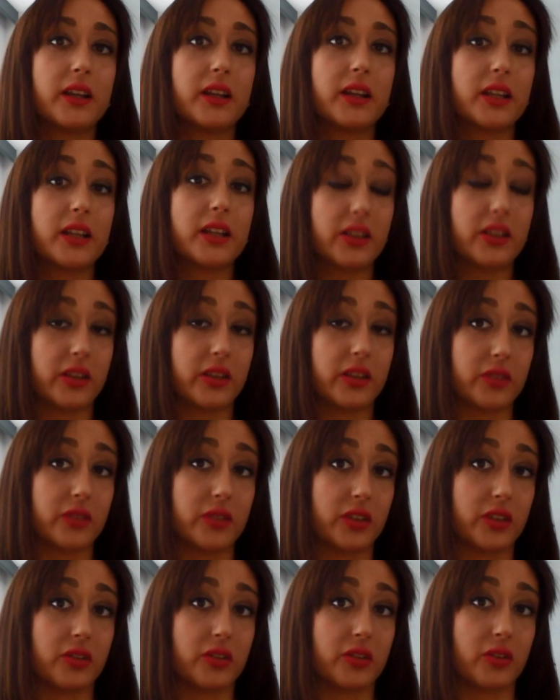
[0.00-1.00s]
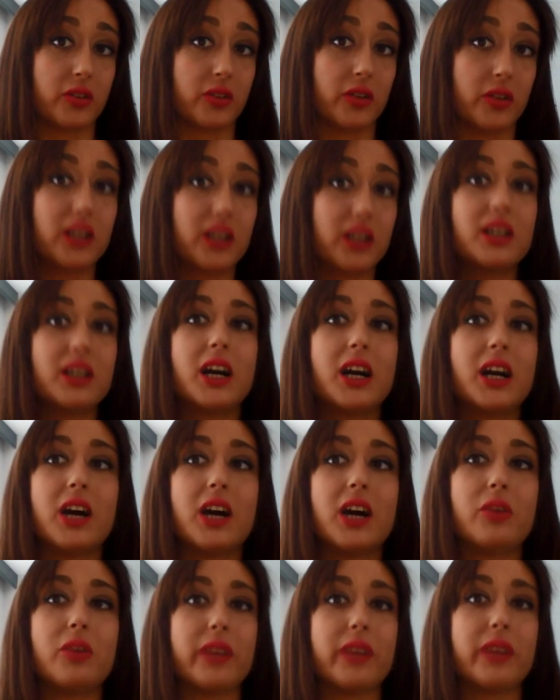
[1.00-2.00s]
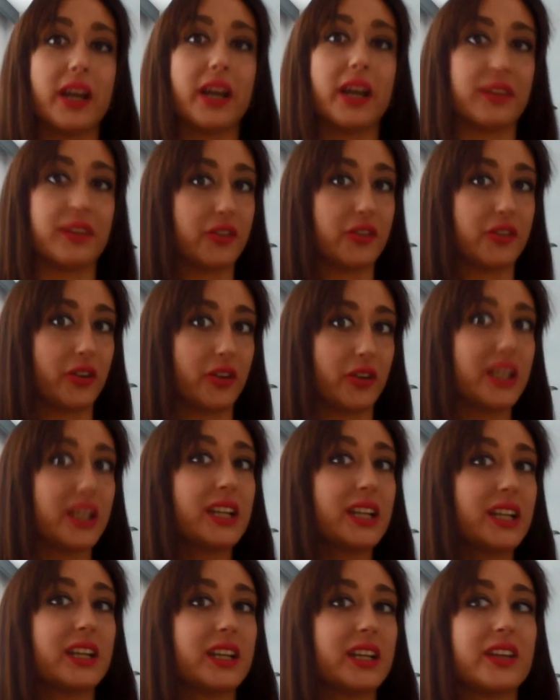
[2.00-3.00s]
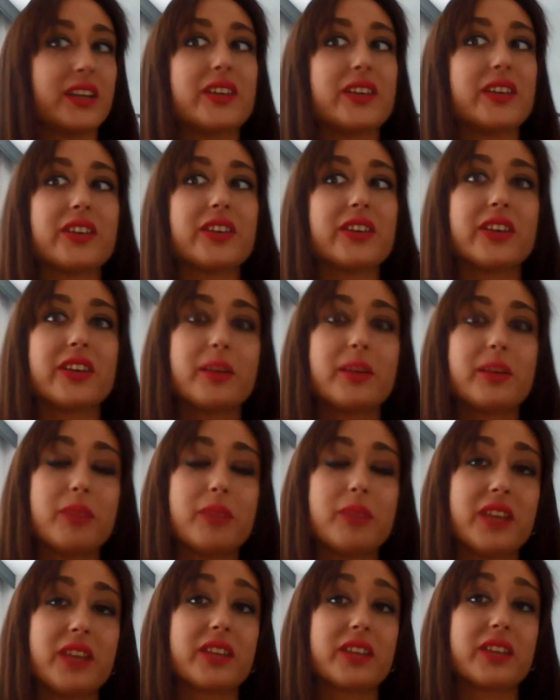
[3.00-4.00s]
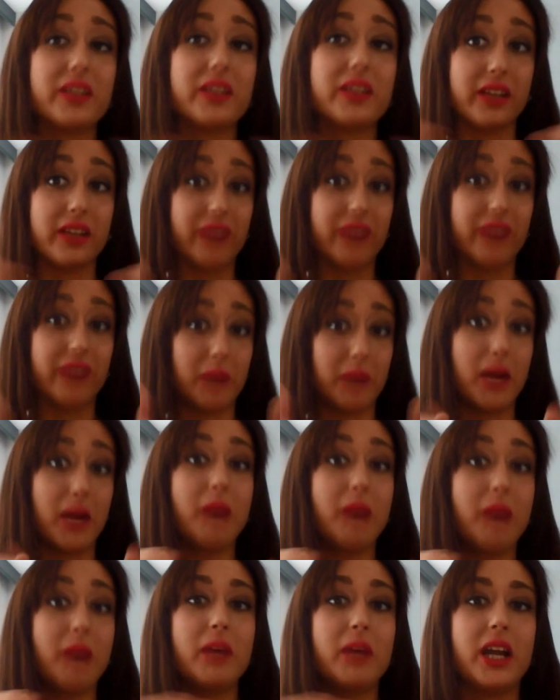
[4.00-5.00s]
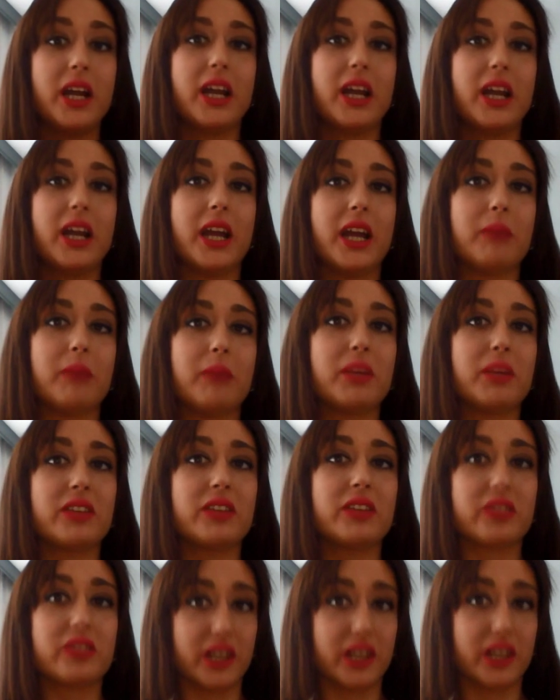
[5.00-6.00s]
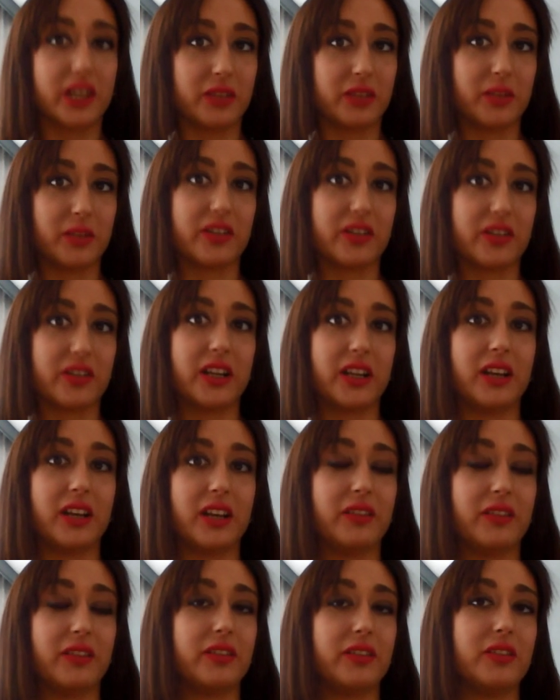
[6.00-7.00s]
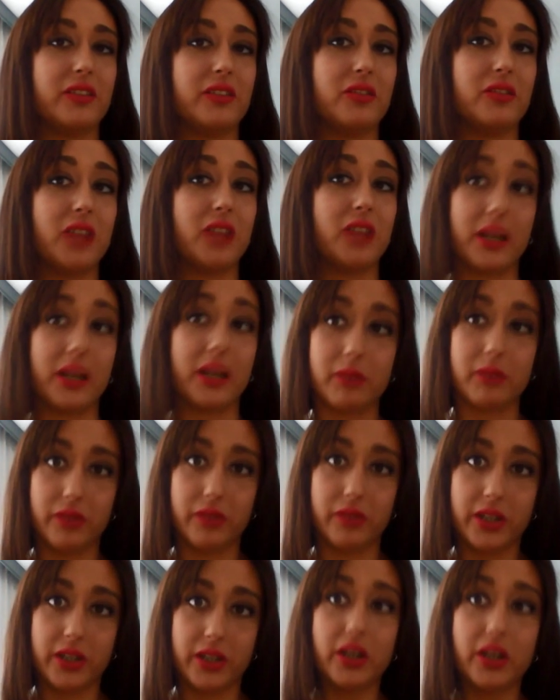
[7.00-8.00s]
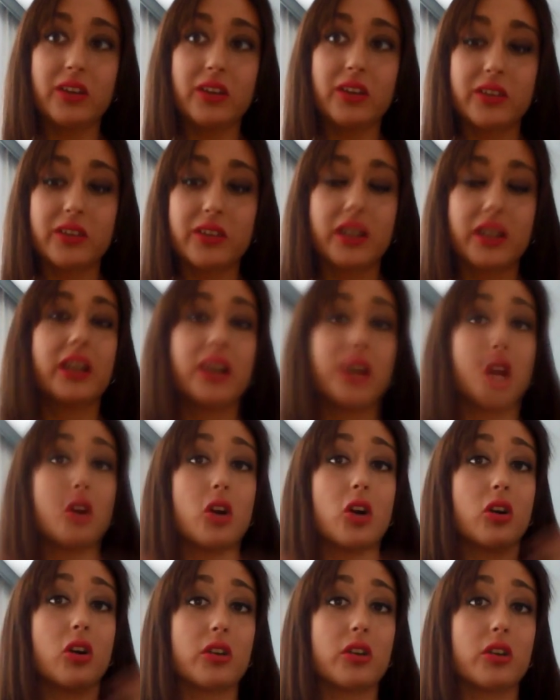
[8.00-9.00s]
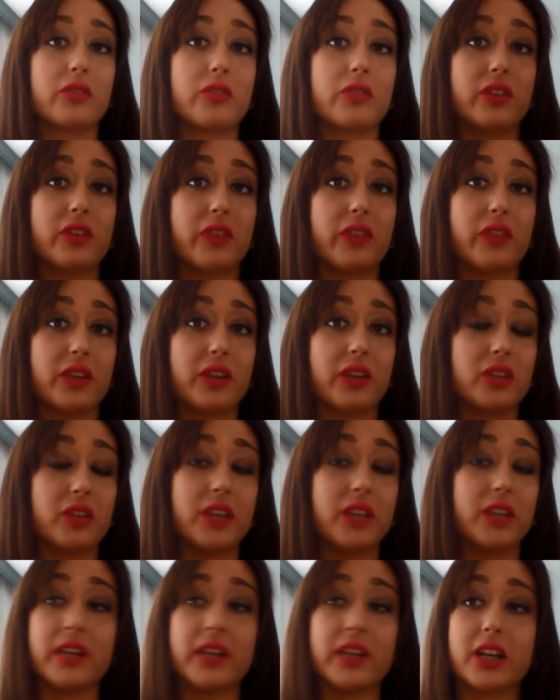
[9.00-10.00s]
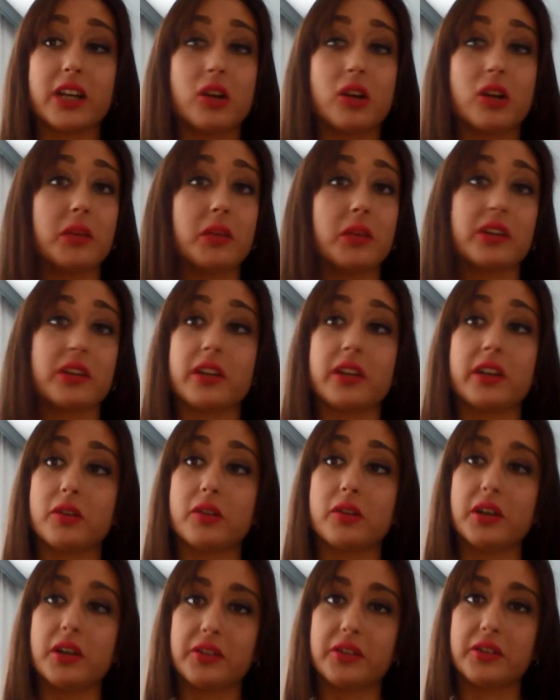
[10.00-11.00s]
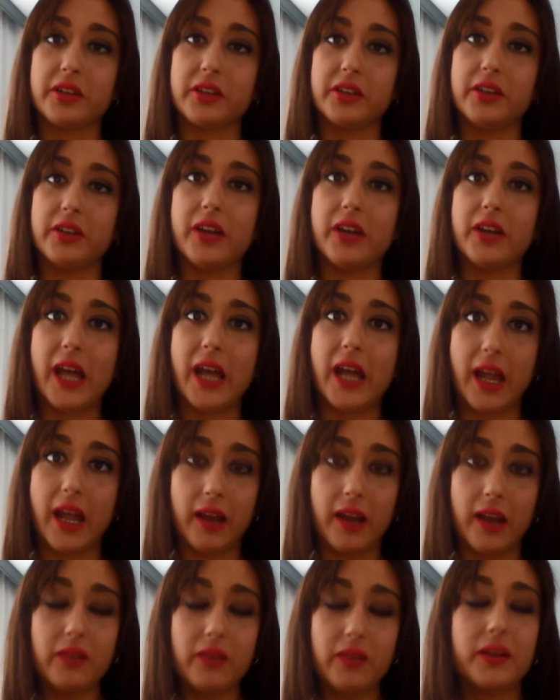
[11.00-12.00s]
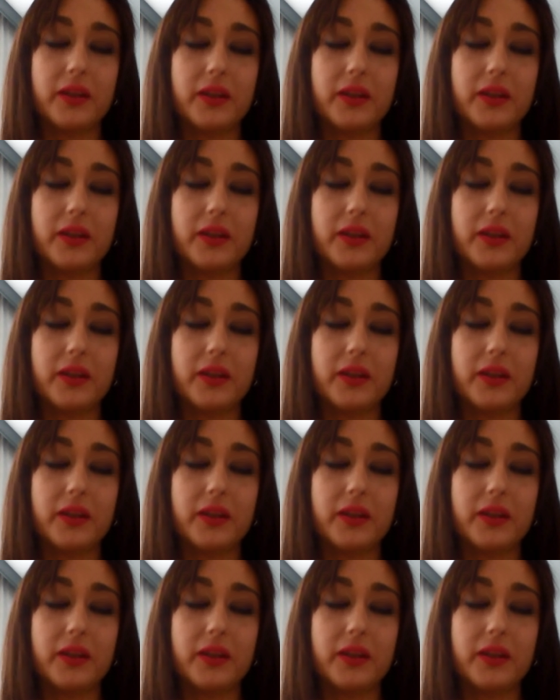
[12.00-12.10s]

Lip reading: that's it for this tutorial. I hope you guys enjoyed it. If you enjoyed it, please give it a thumb up, and please subscribe to my channel if you like my videos. Of course, feel free to leave any comment or any question that you have.